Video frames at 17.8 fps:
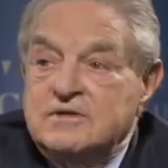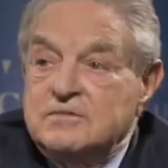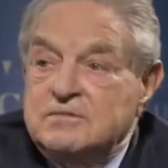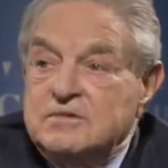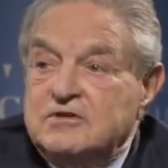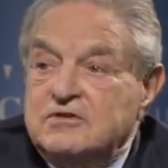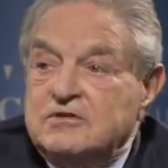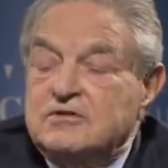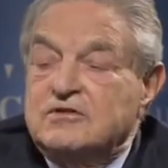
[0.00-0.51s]
will
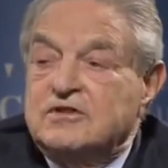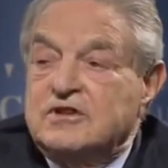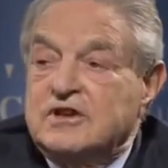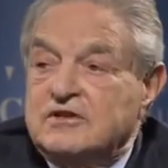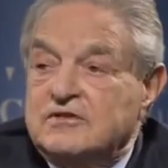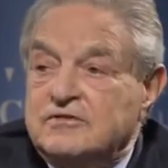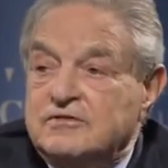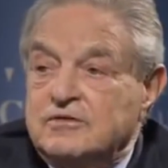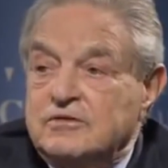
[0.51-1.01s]
be
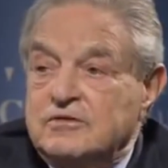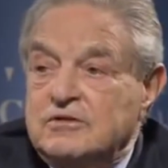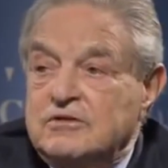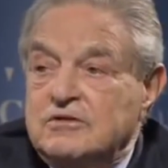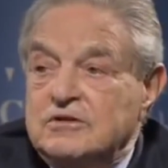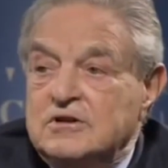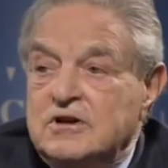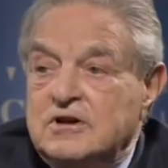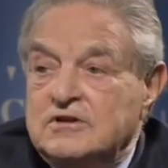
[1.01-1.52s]
successful
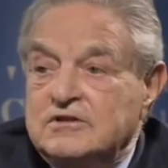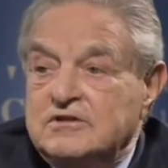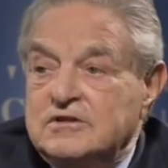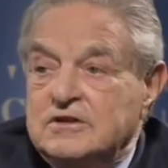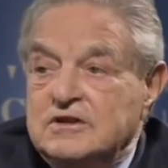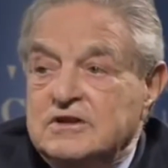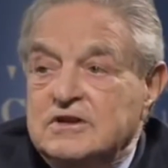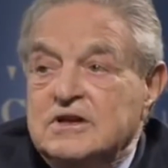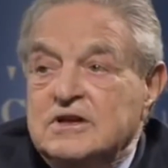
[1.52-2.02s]
or not.
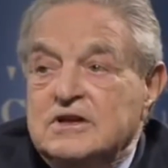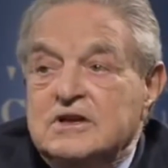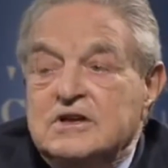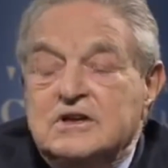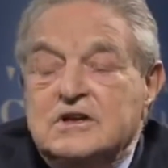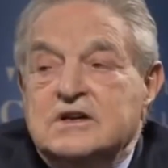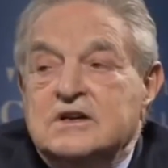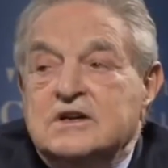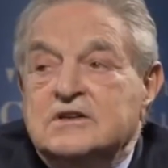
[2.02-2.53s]

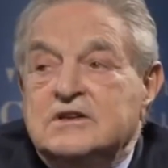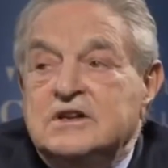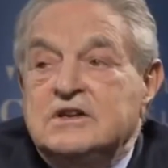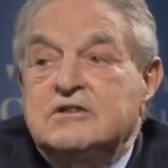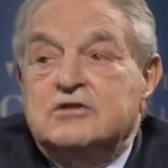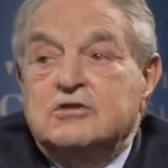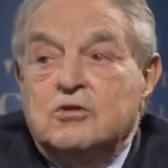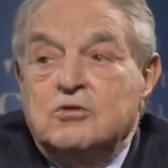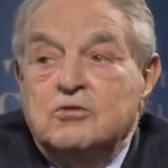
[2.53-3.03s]

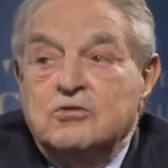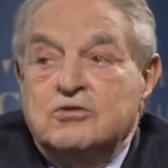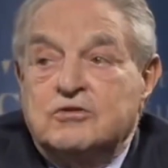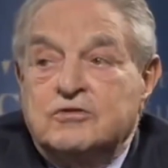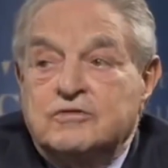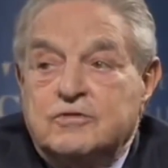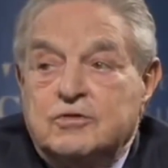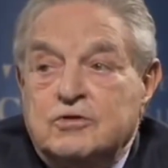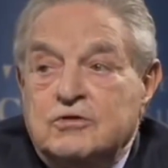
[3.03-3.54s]
This
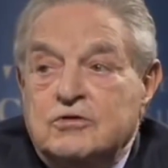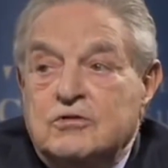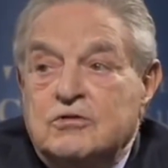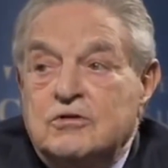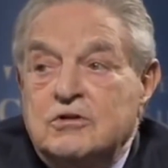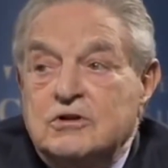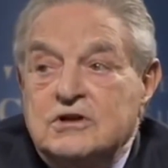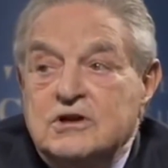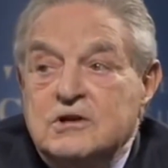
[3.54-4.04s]
holds for
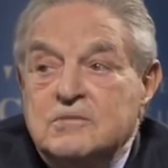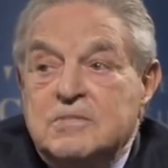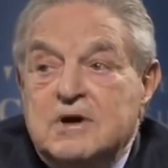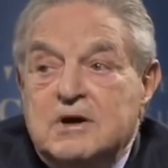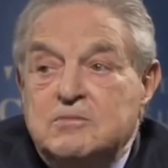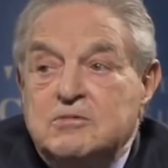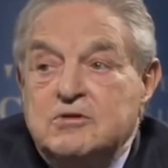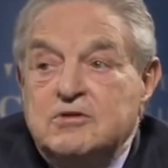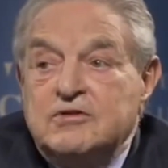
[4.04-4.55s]
ordinary
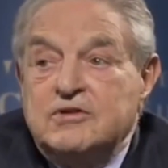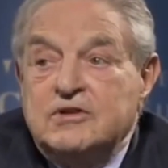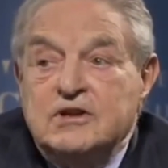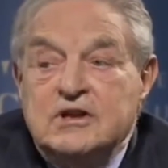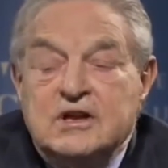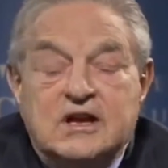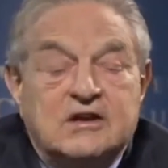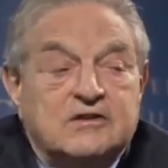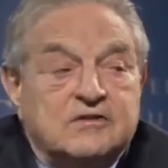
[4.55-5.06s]
bubbles
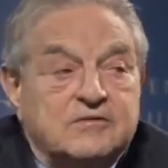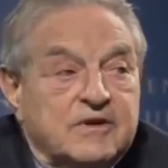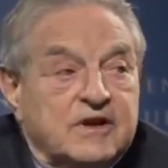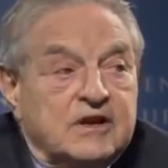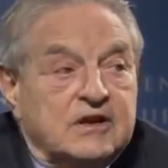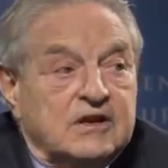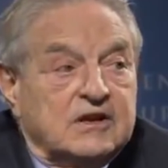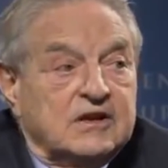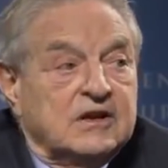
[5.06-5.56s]
as
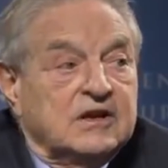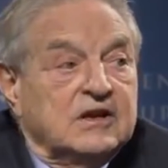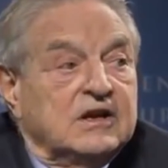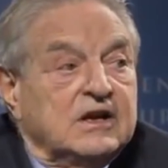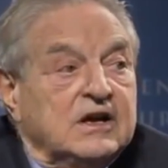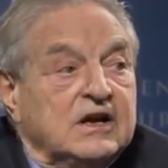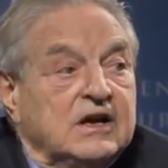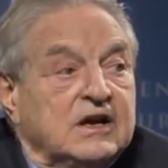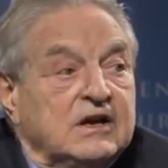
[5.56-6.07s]
well
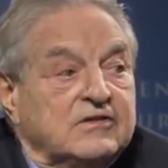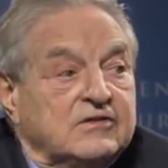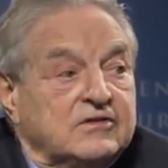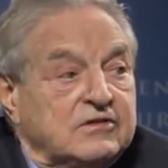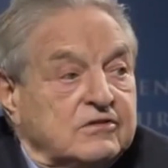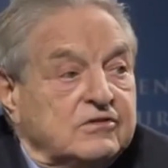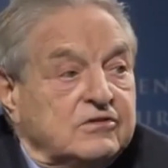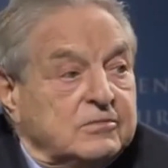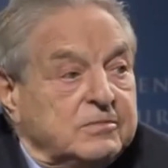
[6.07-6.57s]
as
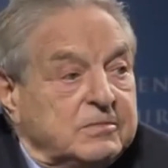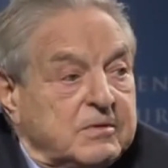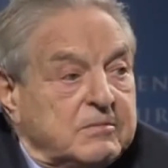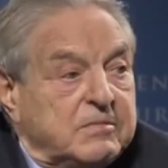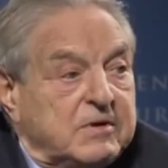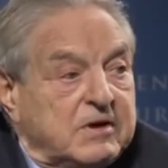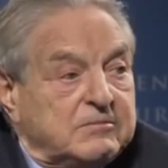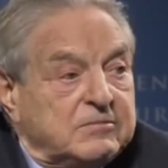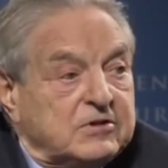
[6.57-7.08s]
the super
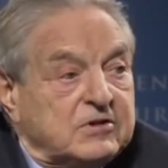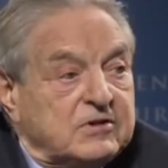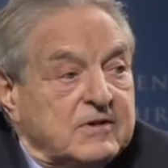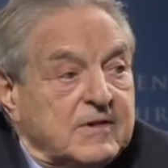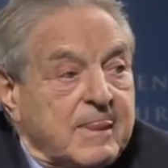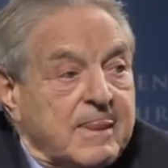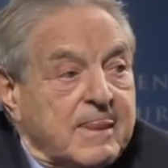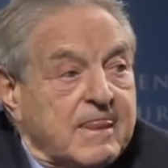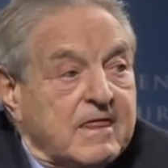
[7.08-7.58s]
bubble.
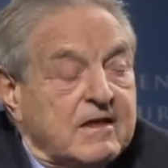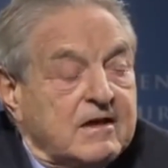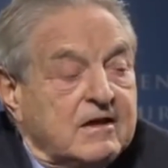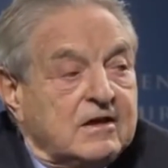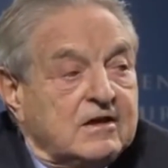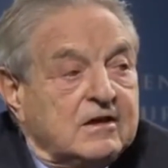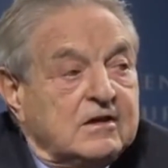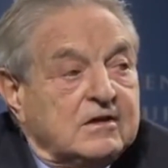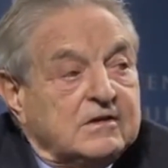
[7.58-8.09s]

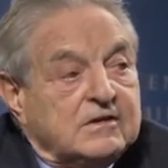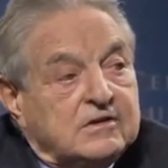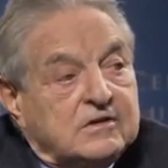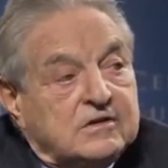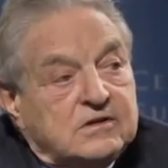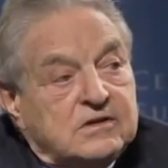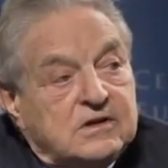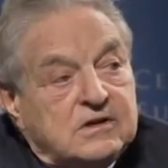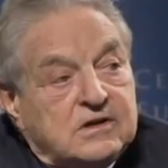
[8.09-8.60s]

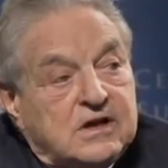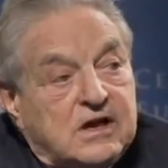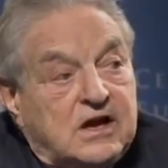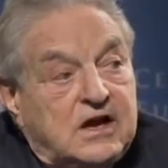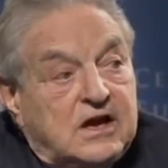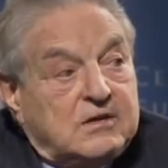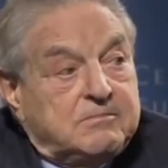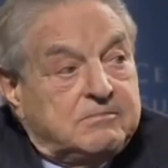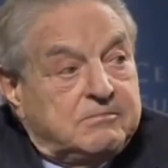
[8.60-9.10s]

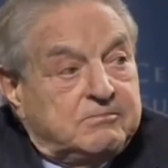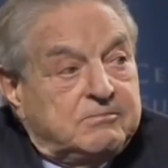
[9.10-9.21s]
I